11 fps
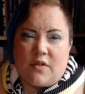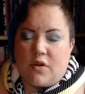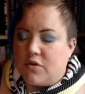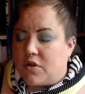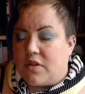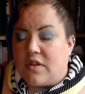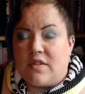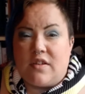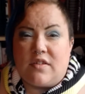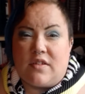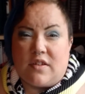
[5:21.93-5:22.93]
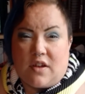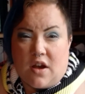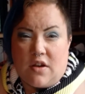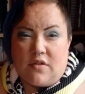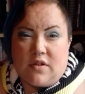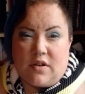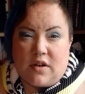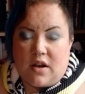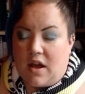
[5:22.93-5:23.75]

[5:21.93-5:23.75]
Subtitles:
Also, this is kind of in